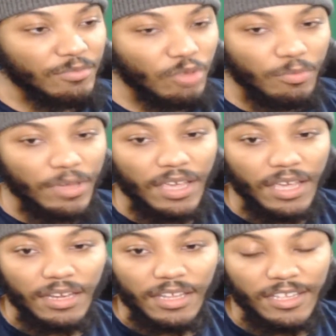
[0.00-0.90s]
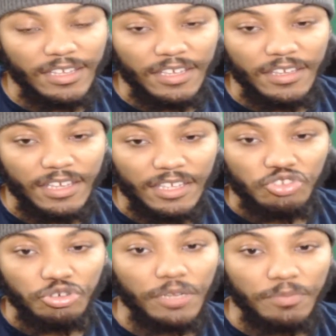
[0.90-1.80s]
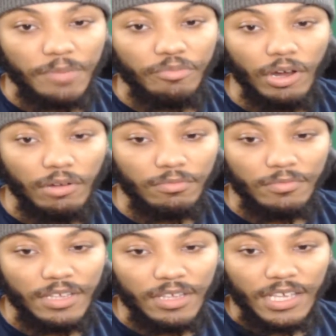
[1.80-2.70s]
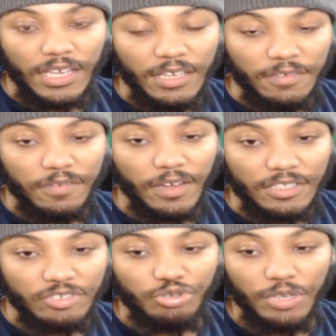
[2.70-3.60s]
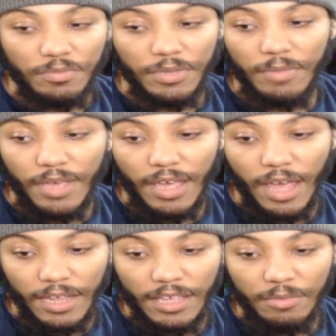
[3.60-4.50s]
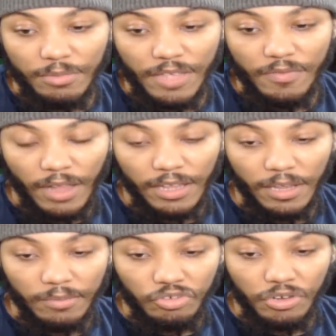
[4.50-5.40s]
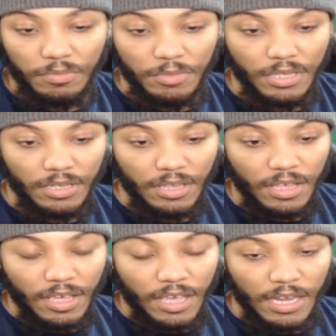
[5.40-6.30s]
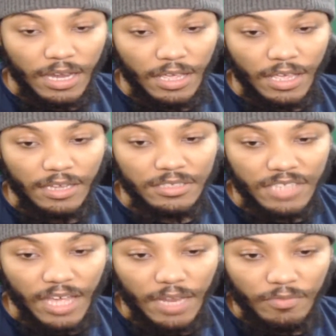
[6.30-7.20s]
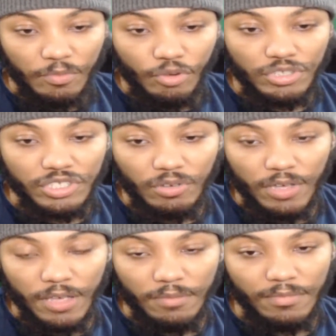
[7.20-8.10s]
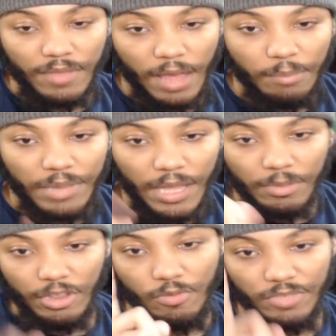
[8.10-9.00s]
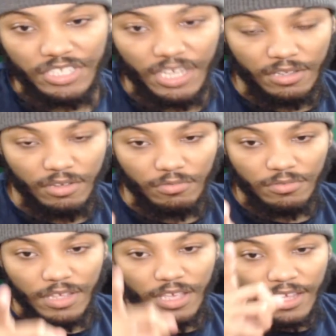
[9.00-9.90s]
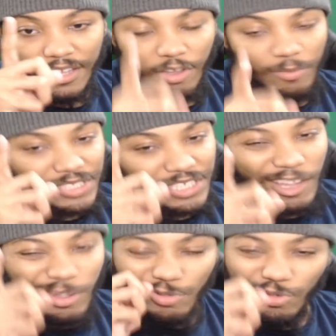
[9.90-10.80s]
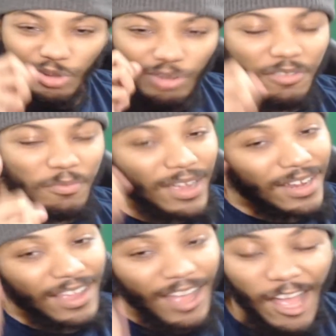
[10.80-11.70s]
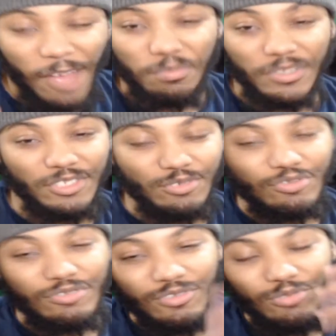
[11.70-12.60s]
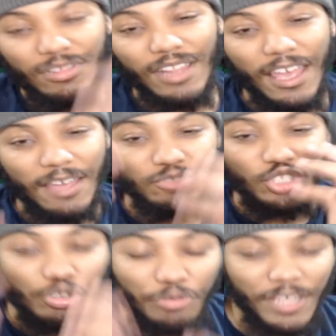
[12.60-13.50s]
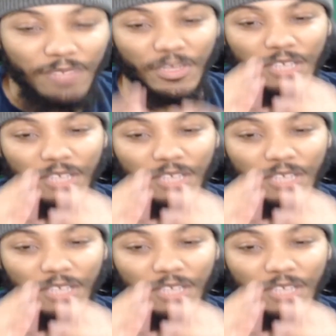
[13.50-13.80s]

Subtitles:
man. He tricked me, bro. He fucking tricked me, man. I can't believe I let him trick me. And it's not even more so him. I'm blaming Lomachenko. And Lomachenko, you know you're my guy, but you let him trick me,